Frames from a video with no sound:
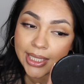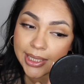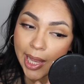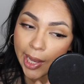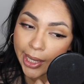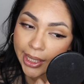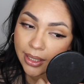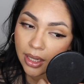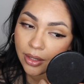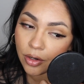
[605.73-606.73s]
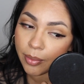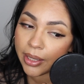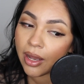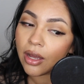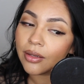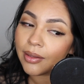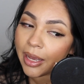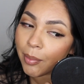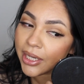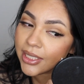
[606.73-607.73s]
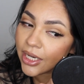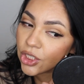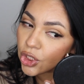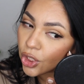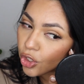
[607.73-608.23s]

of sat in a little bit on like my texture